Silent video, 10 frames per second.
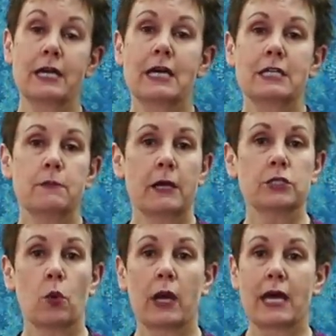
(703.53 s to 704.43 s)
Depends on
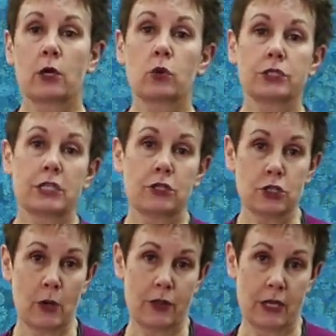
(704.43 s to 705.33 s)
what kind of quilting you do,
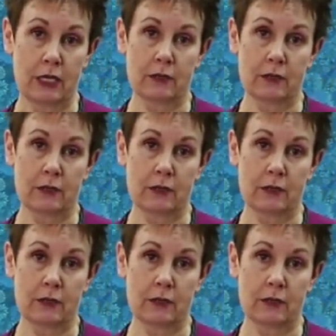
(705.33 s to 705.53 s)
I think,